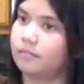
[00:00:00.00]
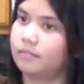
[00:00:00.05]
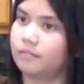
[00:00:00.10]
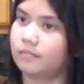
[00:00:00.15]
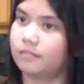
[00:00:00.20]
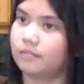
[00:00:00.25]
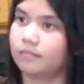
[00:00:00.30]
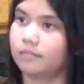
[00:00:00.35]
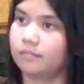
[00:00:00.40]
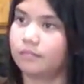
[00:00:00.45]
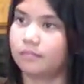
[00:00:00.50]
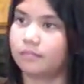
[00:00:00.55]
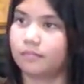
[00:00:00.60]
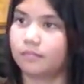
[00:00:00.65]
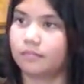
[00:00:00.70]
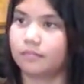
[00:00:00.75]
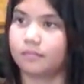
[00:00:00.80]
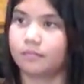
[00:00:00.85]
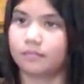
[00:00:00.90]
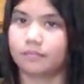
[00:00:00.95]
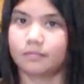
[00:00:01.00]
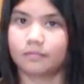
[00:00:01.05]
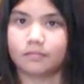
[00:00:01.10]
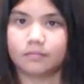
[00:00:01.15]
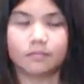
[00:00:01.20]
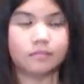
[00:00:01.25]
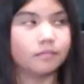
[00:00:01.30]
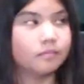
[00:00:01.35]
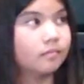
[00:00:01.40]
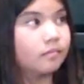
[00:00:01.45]

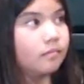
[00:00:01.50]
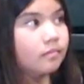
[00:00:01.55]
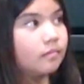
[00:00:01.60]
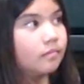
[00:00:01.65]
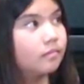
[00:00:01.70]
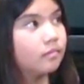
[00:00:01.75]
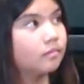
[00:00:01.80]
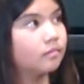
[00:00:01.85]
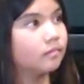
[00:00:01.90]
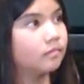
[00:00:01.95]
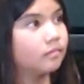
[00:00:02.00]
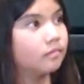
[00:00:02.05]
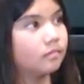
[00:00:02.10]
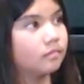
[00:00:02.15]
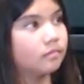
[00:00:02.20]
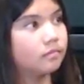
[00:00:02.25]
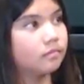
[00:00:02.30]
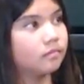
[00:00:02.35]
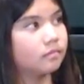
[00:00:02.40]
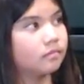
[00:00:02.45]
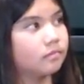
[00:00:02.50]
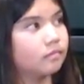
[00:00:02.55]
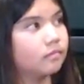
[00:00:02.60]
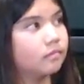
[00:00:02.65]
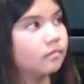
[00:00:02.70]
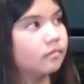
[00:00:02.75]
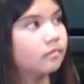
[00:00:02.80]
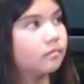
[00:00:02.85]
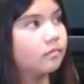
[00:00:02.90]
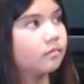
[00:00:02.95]

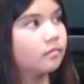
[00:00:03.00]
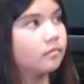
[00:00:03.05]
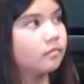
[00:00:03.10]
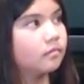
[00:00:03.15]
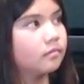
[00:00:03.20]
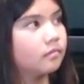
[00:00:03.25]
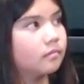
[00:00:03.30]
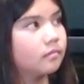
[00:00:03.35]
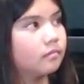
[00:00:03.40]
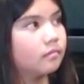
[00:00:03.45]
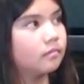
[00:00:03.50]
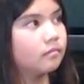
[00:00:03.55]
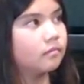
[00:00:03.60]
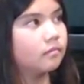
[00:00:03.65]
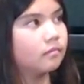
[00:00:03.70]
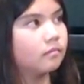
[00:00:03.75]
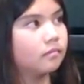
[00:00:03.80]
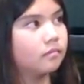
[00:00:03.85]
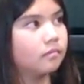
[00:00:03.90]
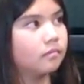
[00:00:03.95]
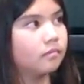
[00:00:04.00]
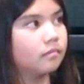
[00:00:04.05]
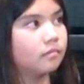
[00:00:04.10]
No words are spoken by the person on screen.